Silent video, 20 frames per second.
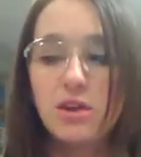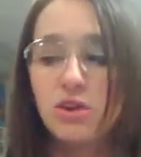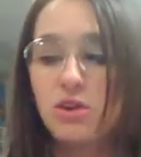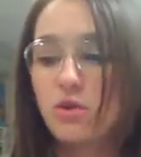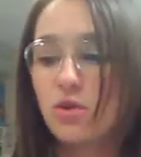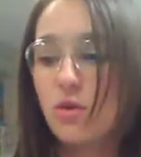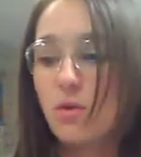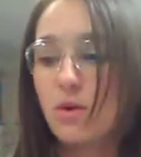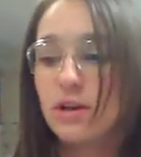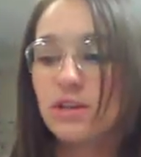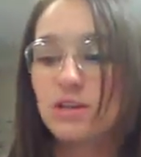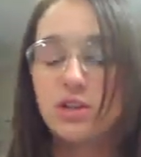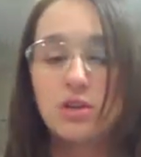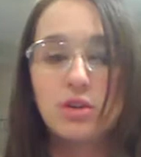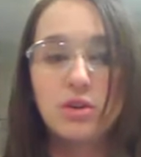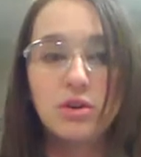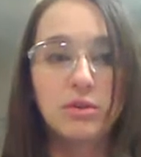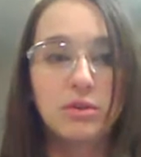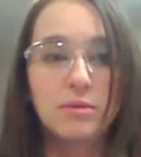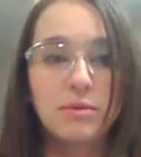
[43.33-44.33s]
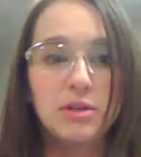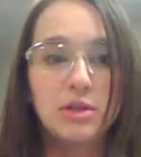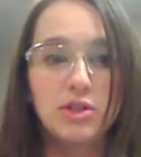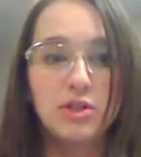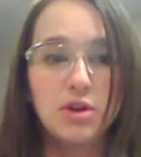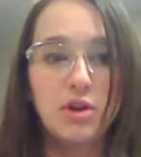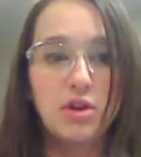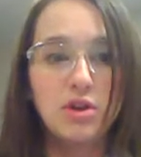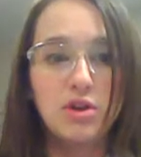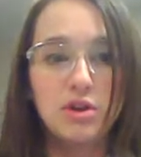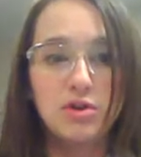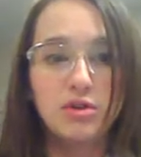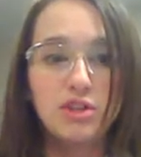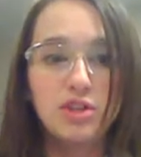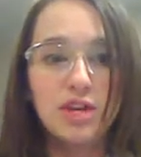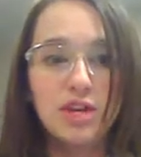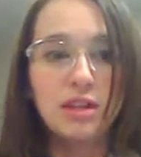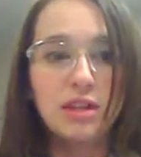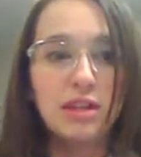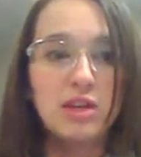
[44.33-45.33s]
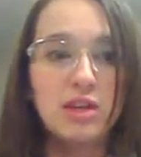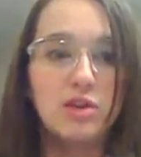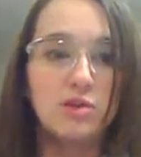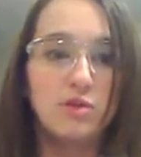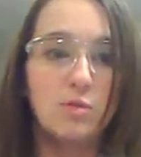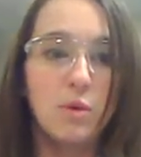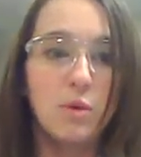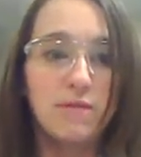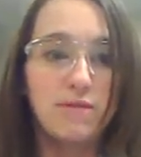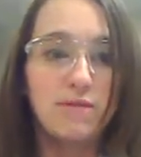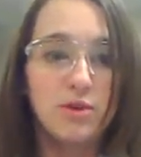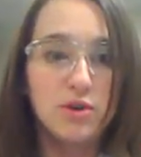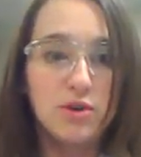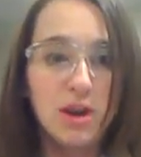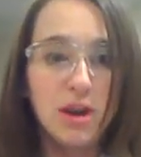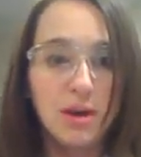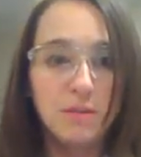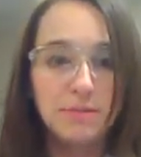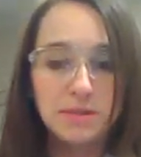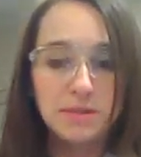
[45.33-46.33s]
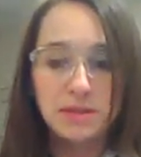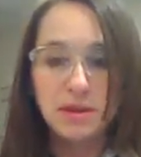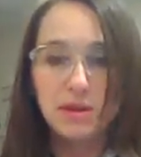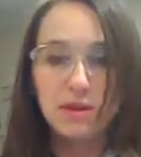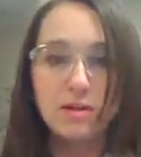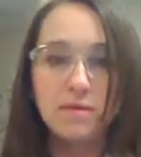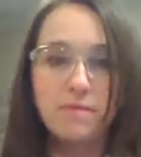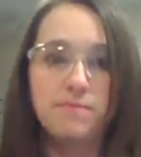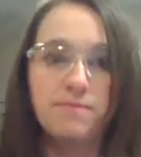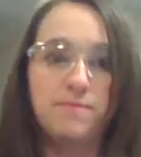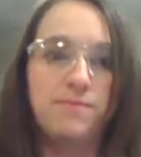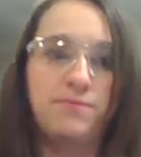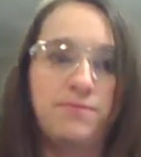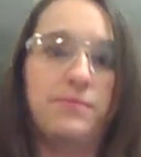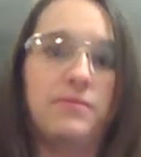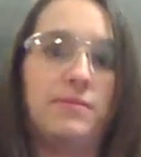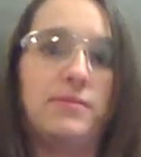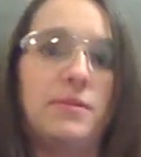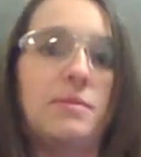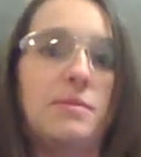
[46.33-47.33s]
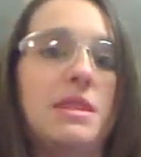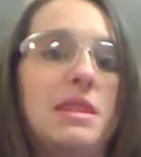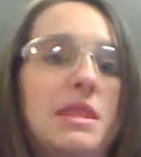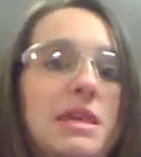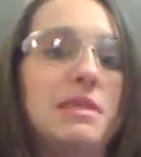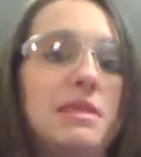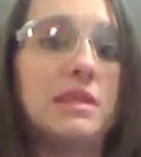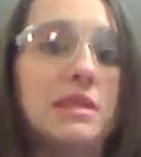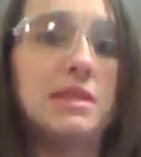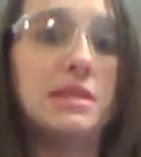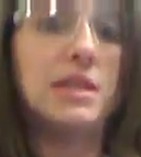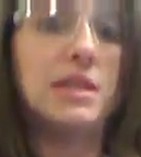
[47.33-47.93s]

you're going to, let me show you, gently use one of your cups here. Bring this